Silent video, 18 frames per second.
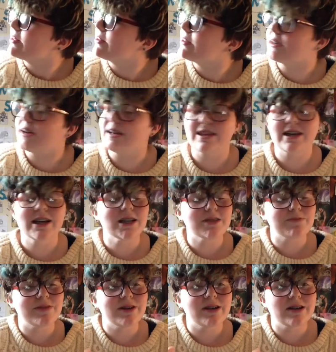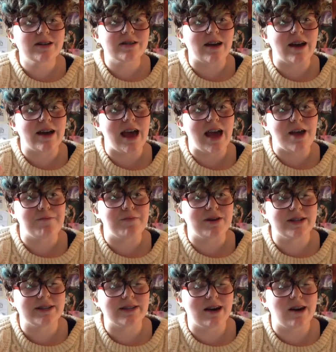Like, I think it's because I hate
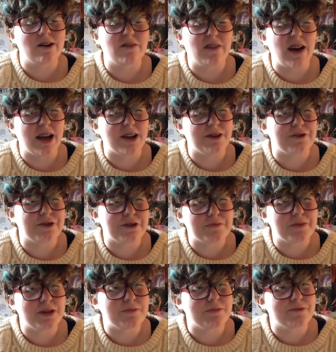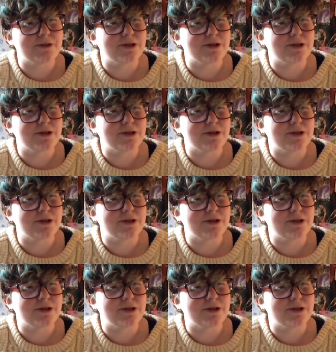myself and other people